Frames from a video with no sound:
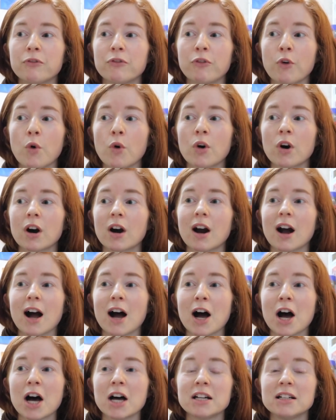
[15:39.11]

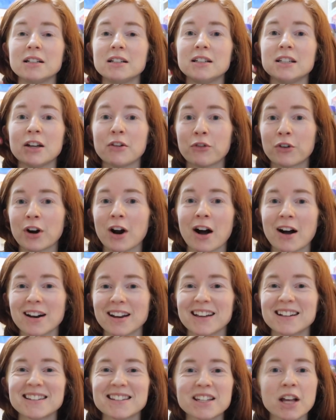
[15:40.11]
for a different
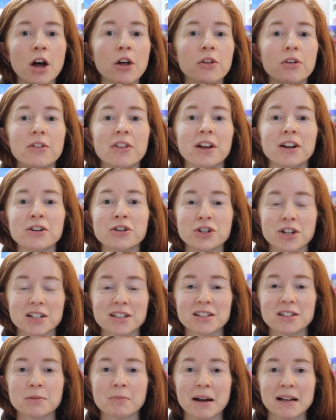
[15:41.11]
audience other than
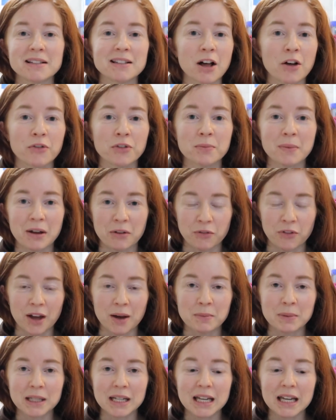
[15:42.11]
just myself and my
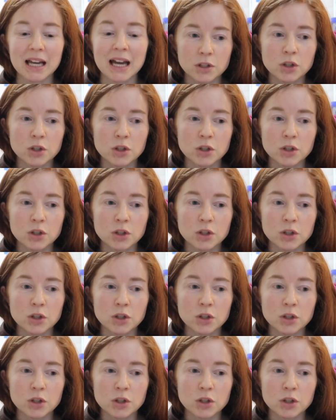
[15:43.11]
family.